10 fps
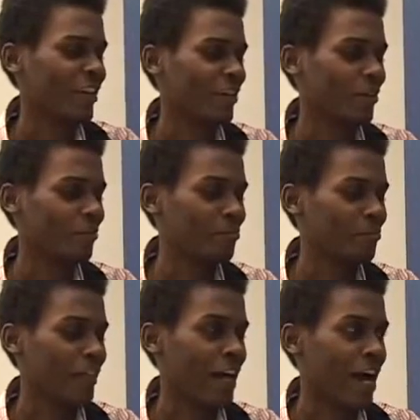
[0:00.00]
um,
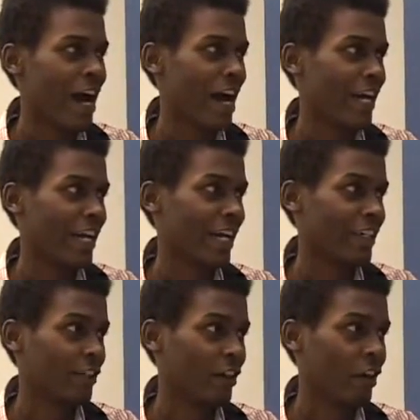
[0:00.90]
I had
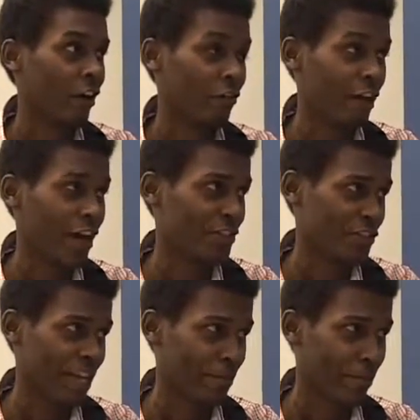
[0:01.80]
a virus
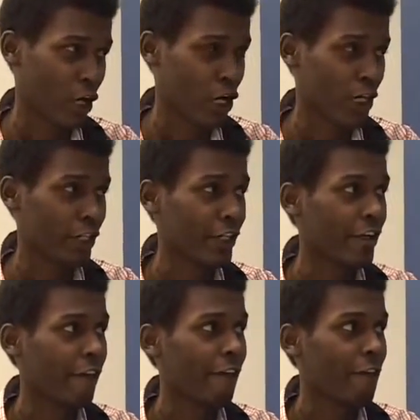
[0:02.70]
attack my heart.
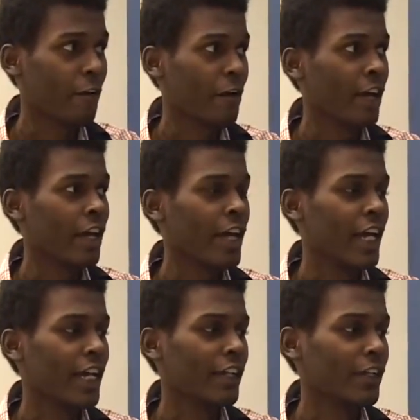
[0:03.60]
Oh wow!
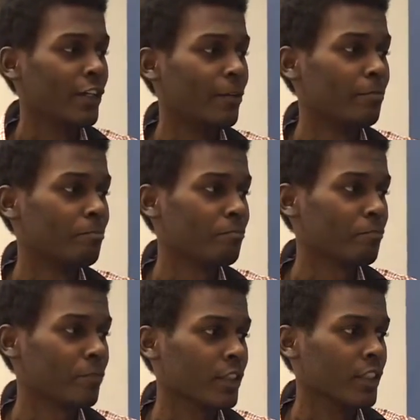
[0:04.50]
And um,
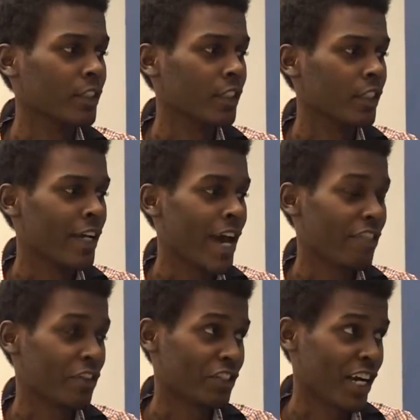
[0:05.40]

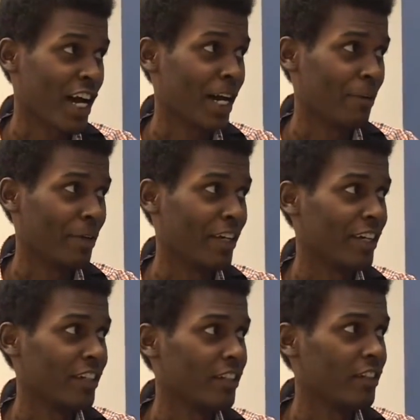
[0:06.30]
at the time,
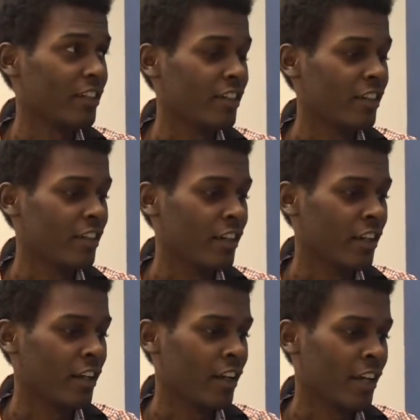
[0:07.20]
it
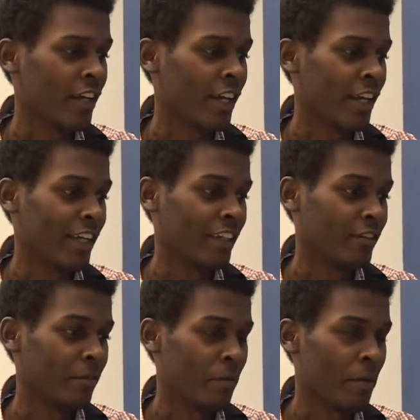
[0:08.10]
it
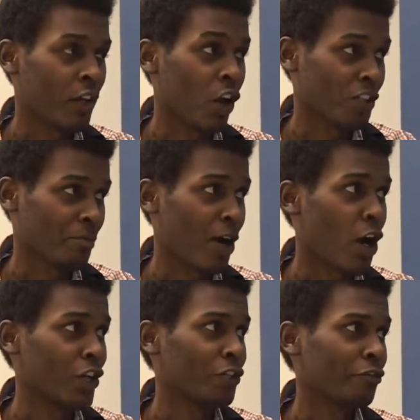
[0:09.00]
caused my
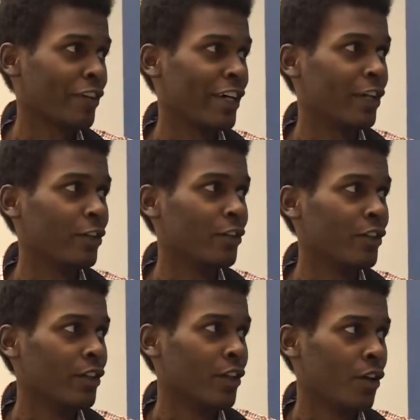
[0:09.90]
heart to fail,
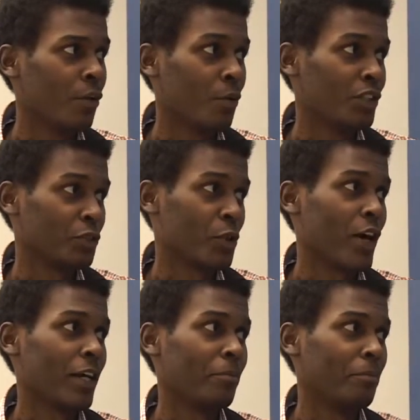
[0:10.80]
okay. which
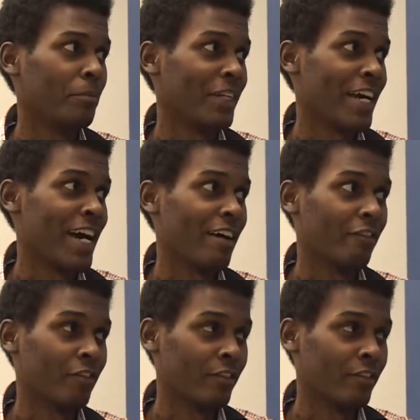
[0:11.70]
required me to have